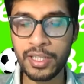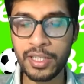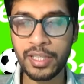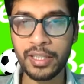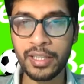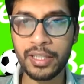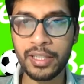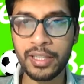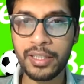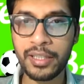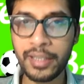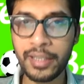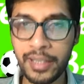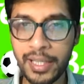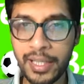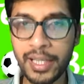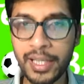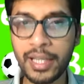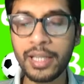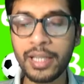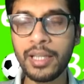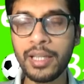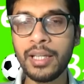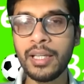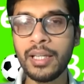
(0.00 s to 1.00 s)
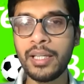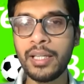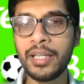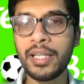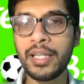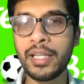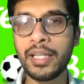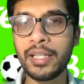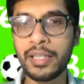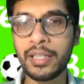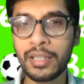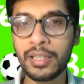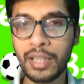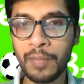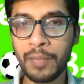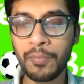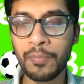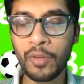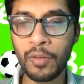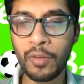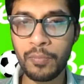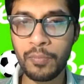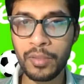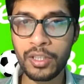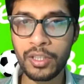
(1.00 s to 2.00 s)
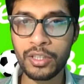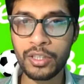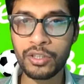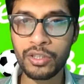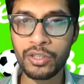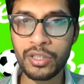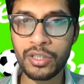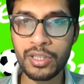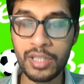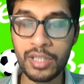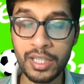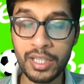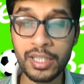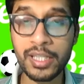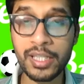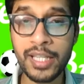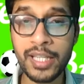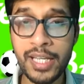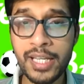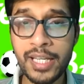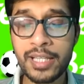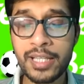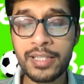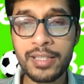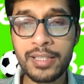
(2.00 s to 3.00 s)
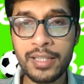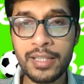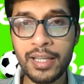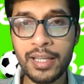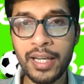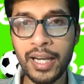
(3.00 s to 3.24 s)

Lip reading: And in the league, in cup competitions, in leagues,